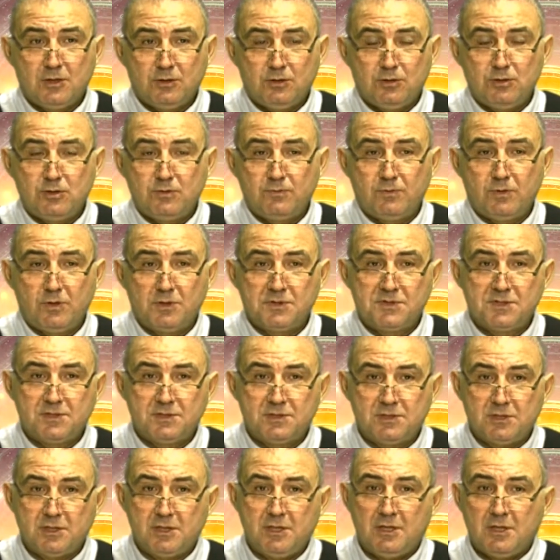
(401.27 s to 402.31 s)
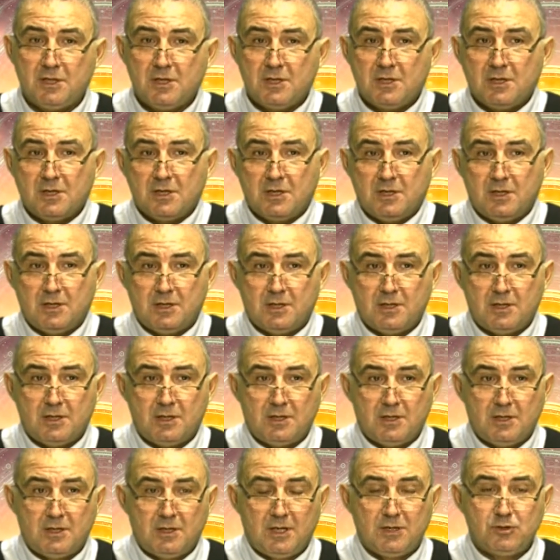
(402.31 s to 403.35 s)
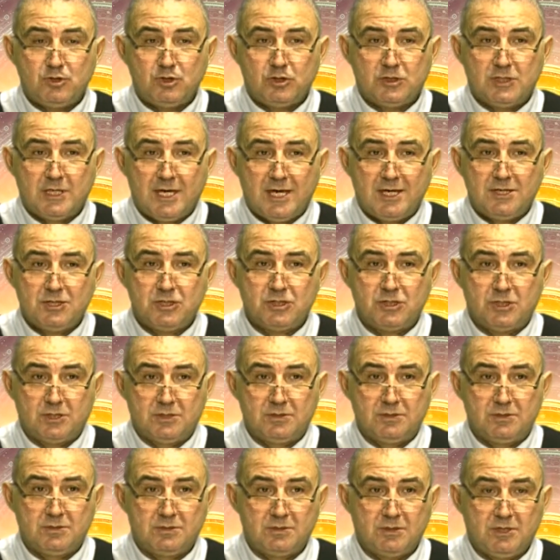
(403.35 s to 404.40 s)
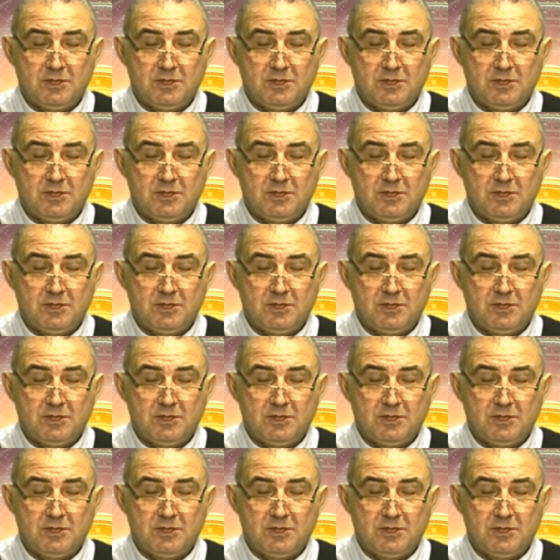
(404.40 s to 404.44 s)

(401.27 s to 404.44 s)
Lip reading: university education,